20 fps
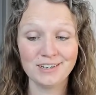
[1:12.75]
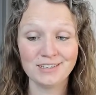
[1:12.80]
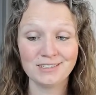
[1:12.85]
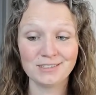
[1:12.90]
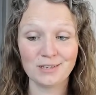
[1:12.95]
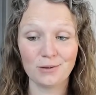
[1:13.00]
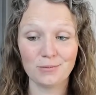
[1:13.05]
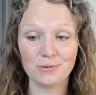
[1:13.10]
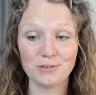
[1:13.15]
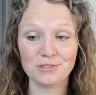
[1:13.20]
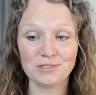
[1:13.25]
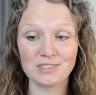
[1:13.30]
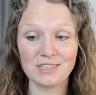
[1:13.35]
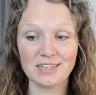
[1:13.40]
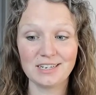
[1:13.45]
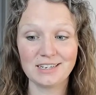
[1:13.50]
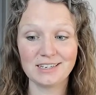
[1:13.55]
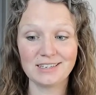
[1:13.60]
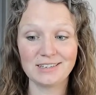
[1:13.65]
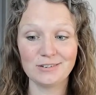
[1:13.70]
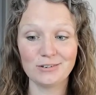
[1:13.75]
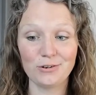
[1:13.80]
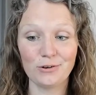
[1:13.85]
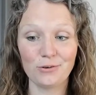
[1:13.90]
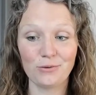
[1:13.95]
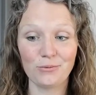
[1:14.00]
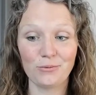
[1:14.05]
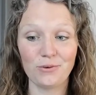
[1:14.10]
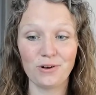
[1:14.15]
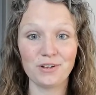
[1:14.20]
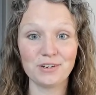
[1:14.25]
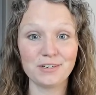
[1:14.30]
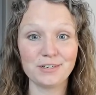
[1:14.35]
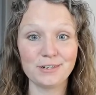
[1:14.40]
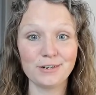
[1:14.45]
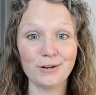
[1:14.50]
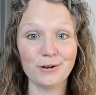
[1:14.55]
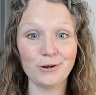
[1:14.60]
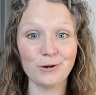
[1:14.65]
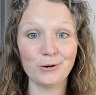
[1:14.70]
It's almost like you don't want to
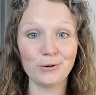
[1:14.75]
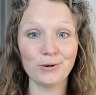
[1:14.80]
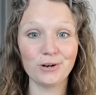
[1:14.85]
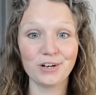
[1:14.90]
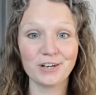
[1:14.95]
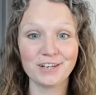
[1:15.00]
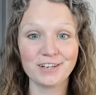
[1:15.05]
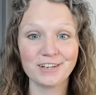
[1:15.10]
know.